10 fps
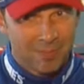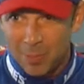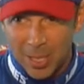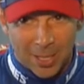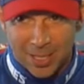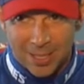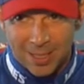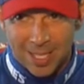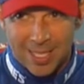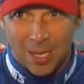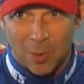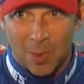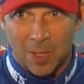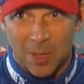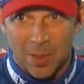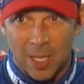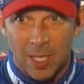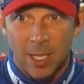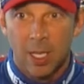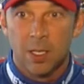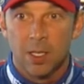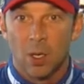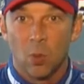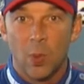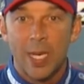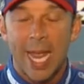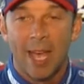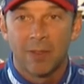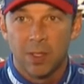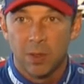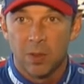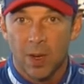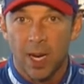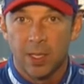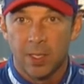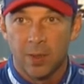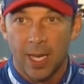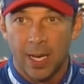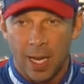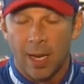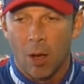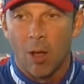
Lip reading: Period. That's how it works, right? So we have to try to do that on